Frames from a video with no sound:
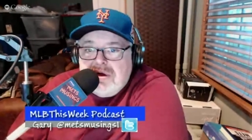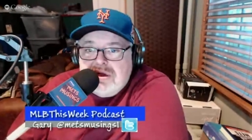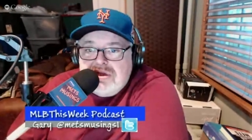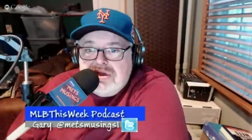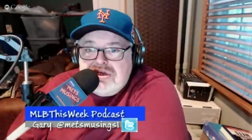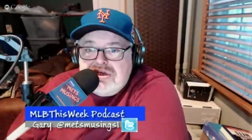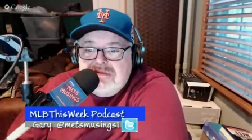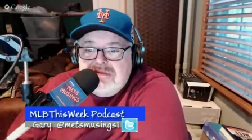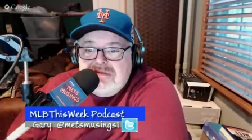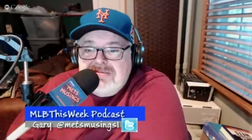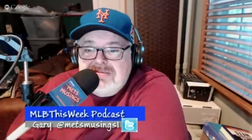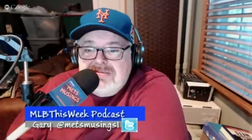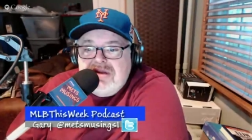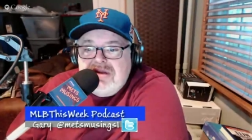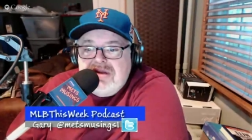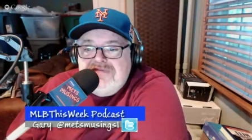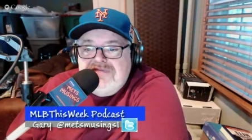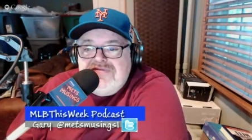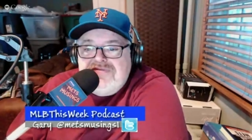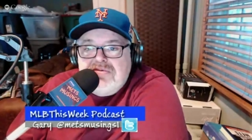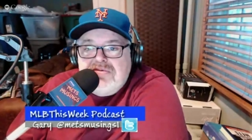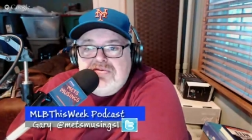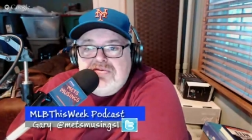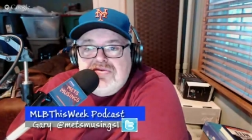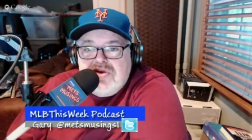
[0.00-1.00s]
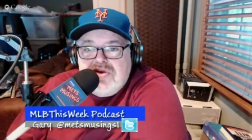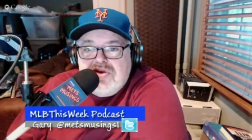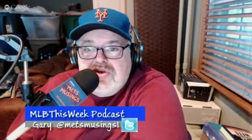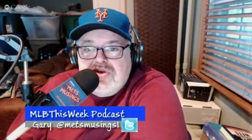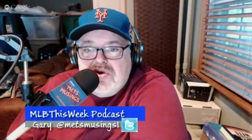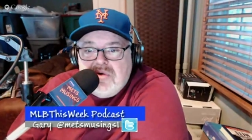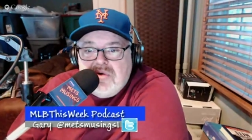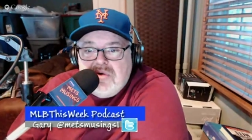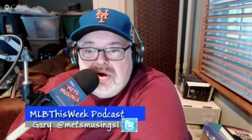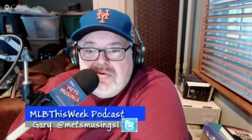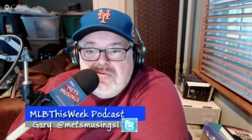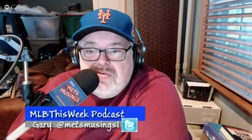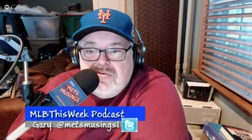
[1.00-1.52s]
I mean, if there was a quick
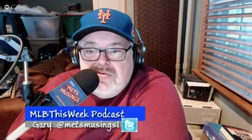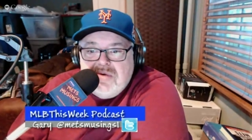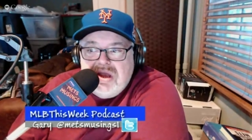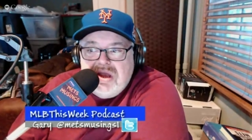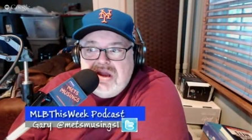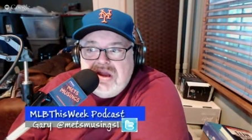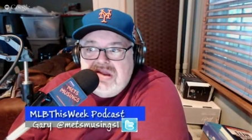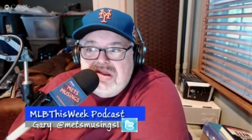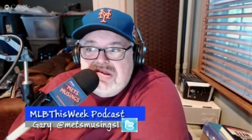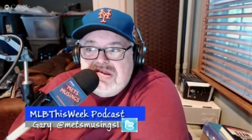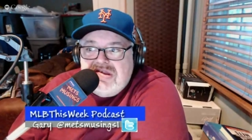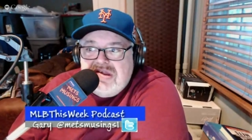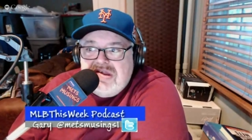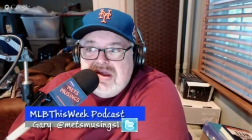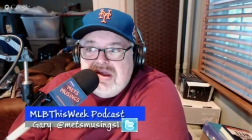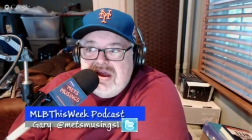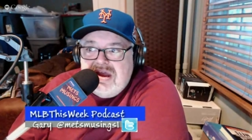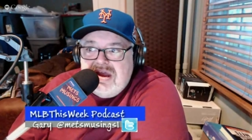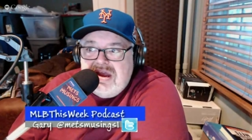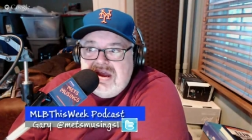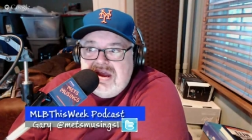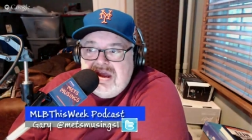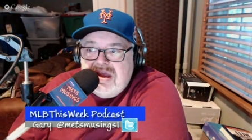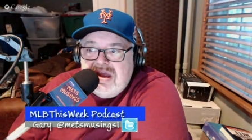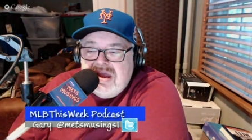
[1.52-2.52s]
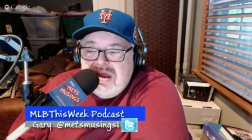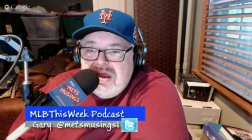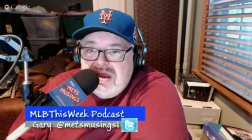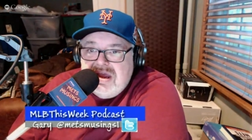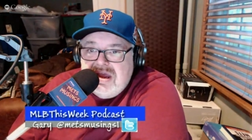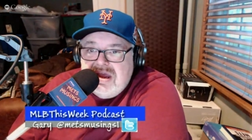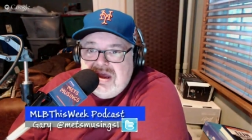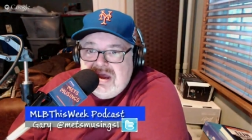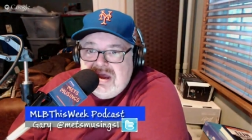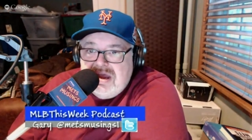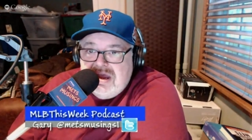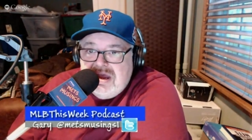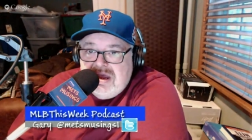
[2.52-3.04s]
way to say,
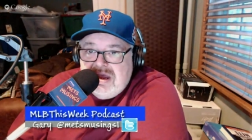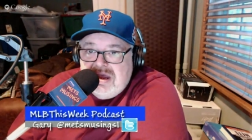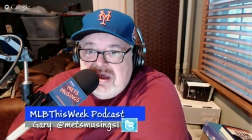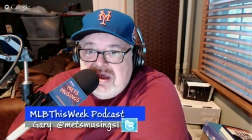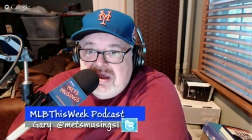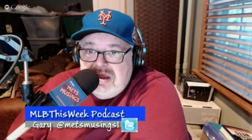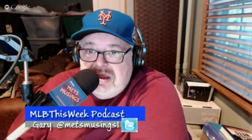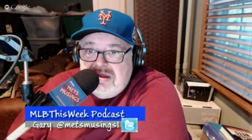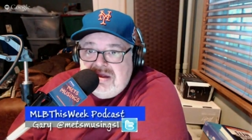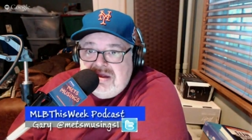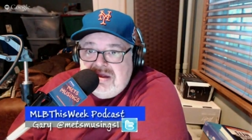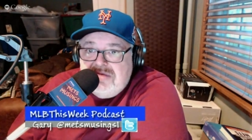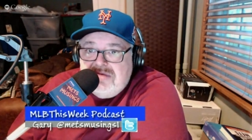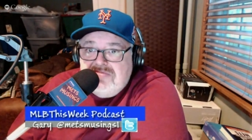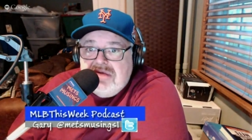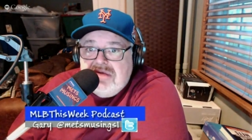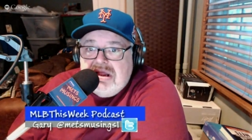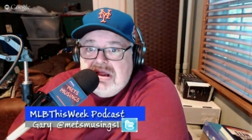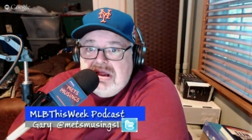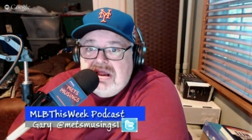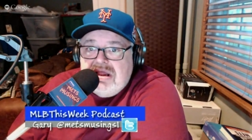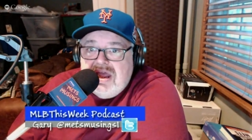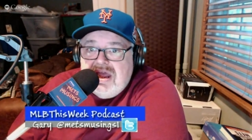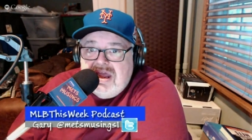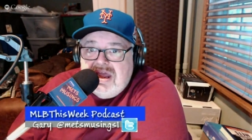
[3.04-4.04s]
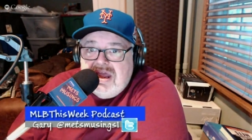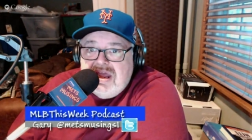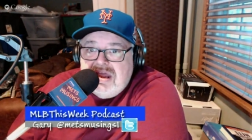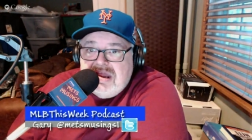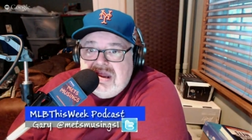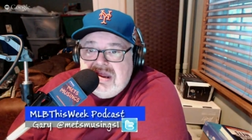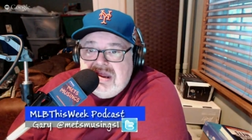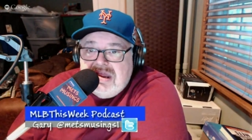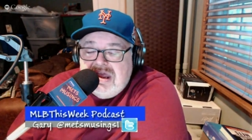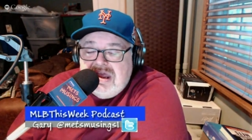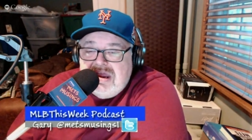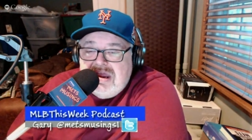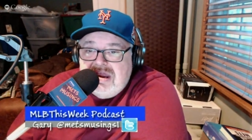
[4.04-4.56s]
to relay
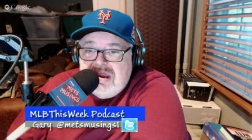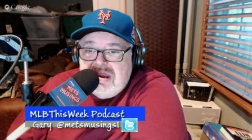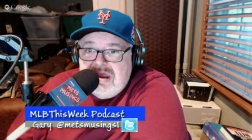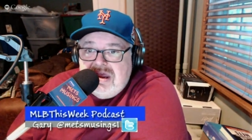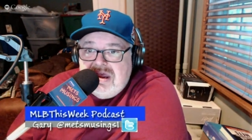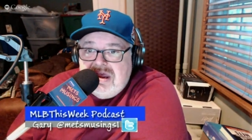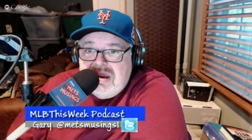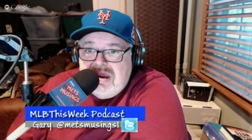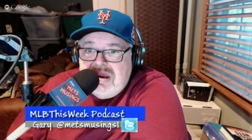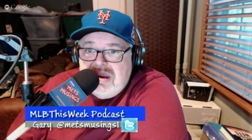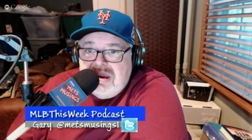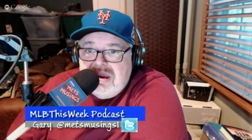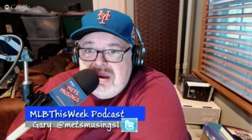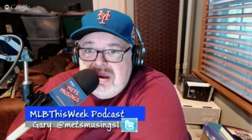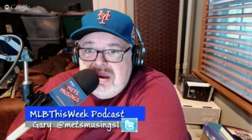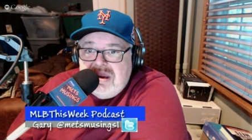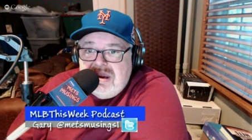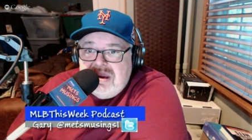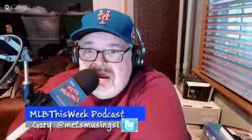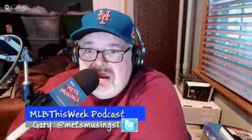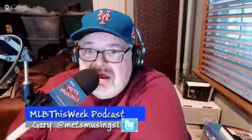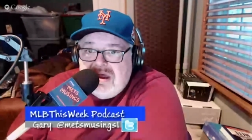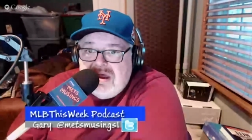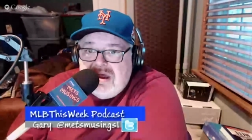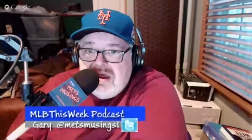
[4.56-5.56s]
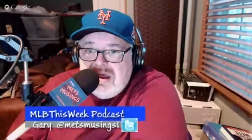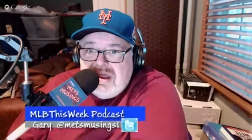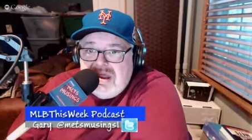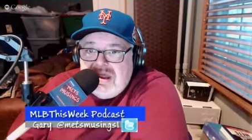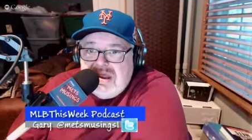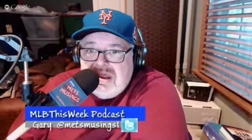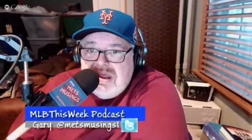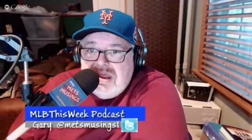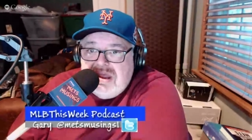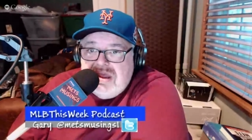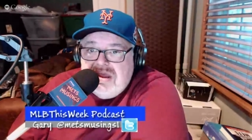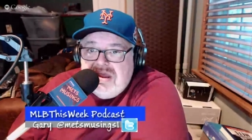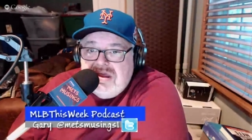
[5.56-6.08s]
and
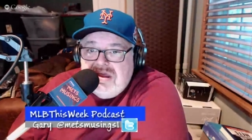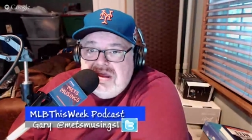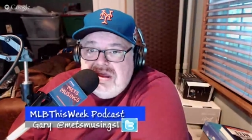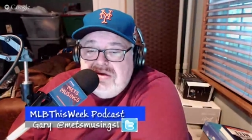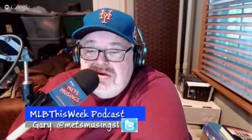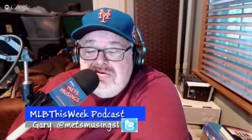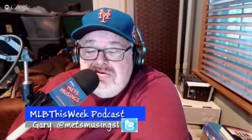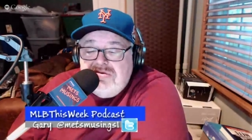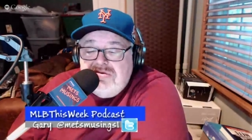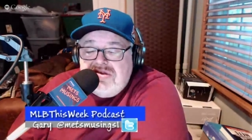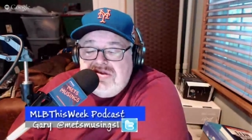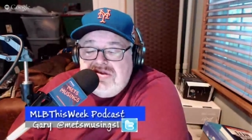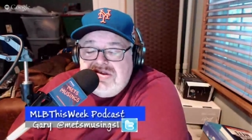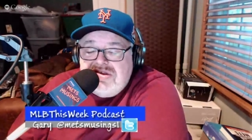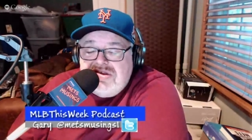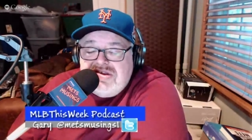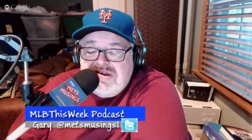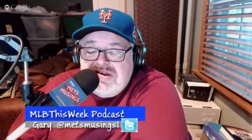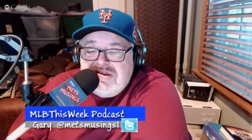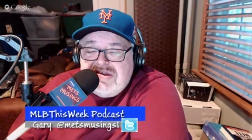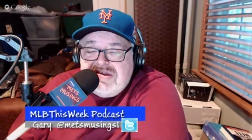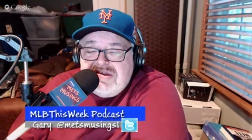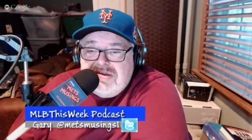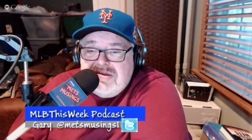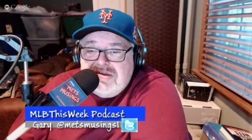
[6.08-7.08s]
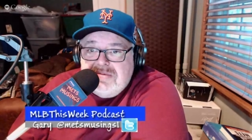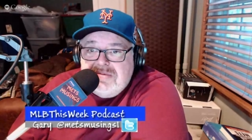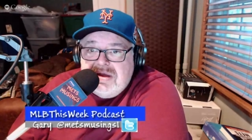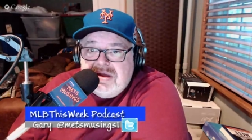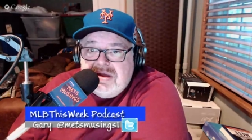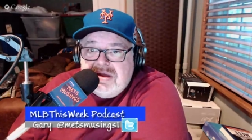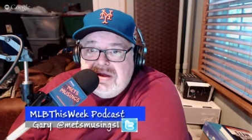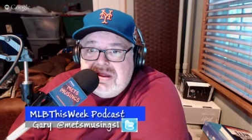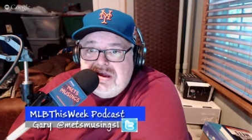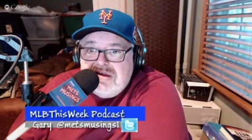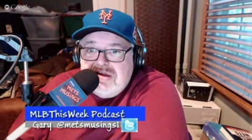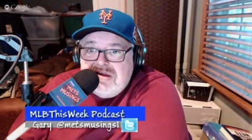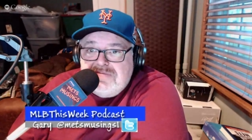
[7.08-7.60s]
use the system like this,
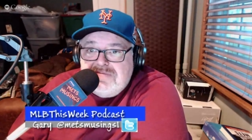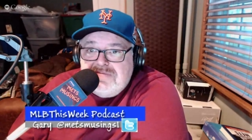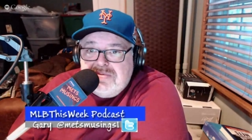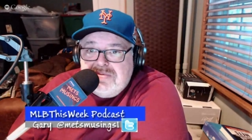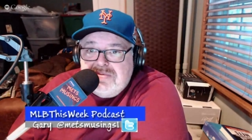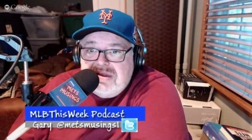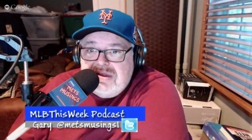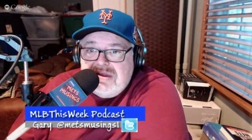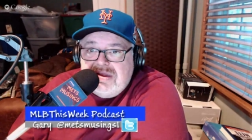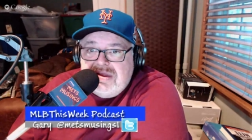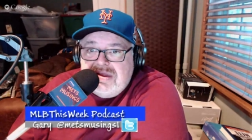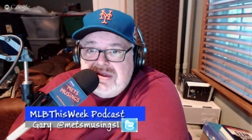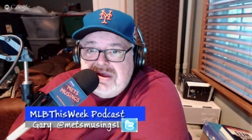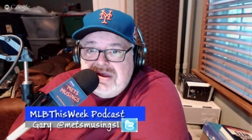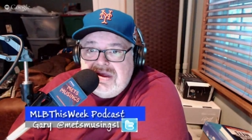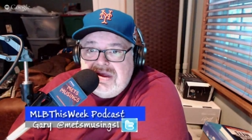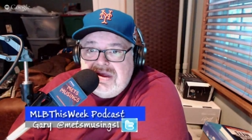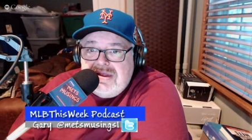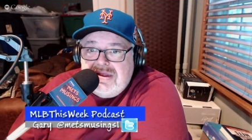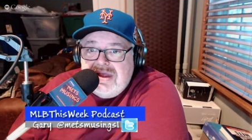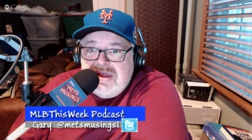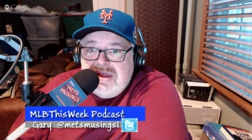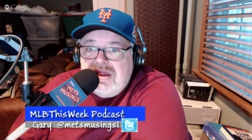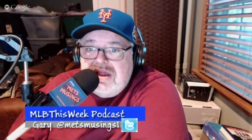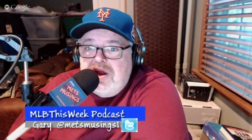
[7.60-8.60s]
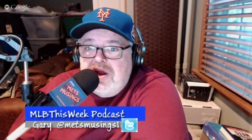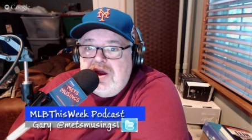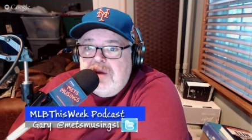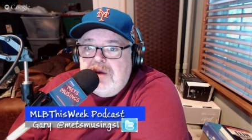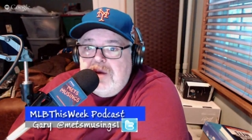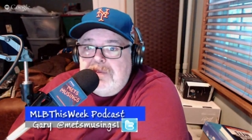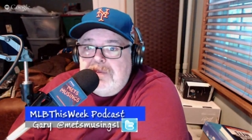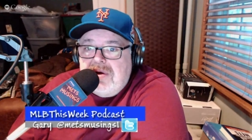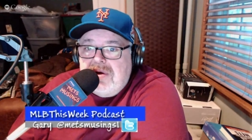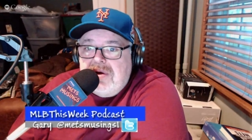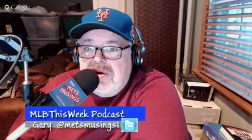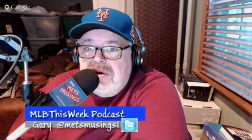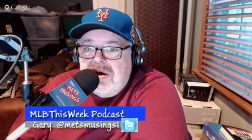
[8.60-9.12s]
but to tell the
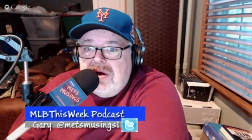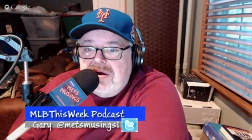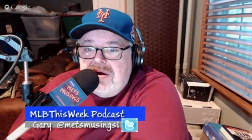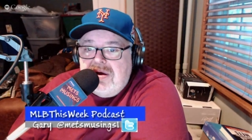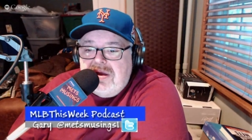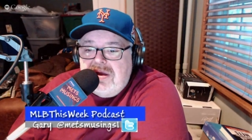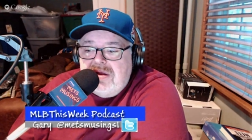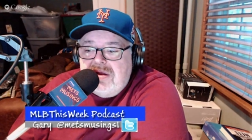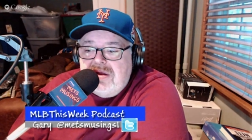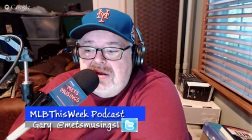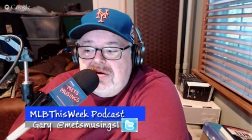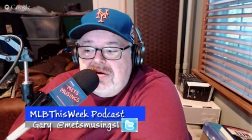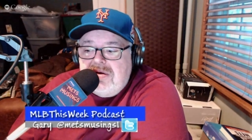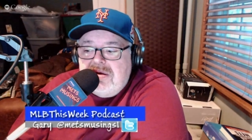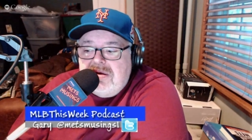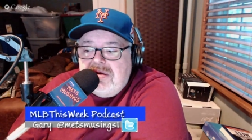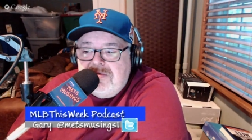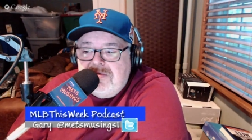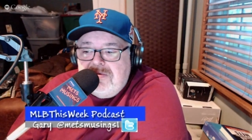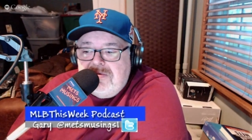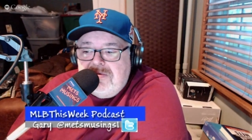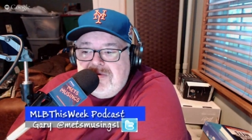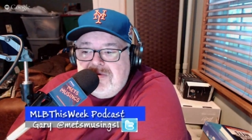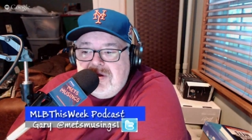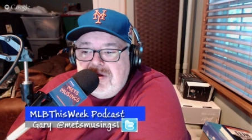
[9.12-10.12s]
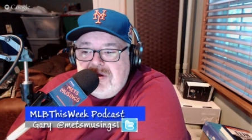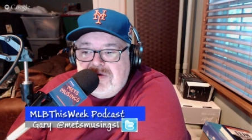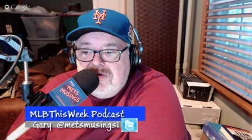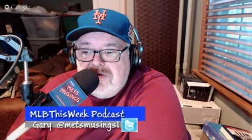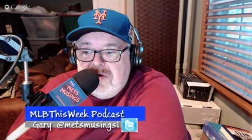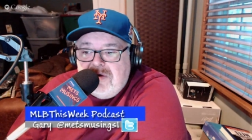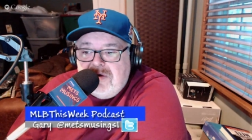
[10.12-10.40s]
umpire, that was really a strike